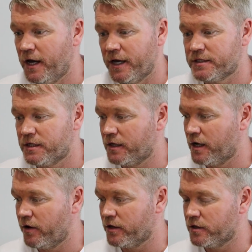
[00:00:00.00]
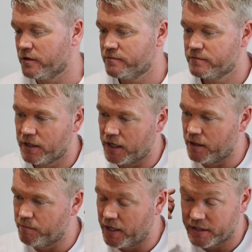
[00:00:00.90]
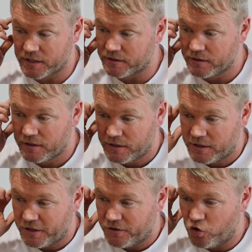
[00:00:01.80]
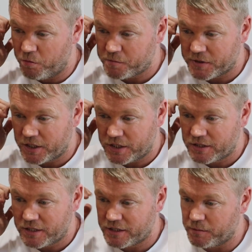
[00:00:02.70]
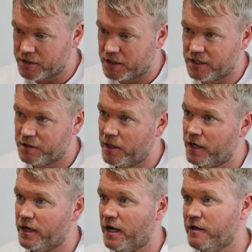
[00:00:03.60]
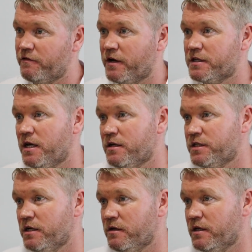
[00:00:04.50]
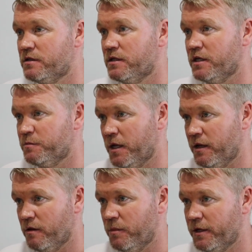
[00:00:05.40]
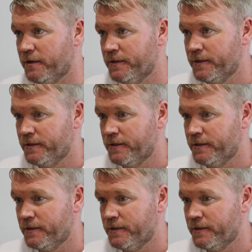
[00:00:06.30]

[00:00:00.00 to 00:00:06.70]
Excellent character. Again, plays in numerous positions. It's a position he's played on Halifax last year that he's playing at the minute.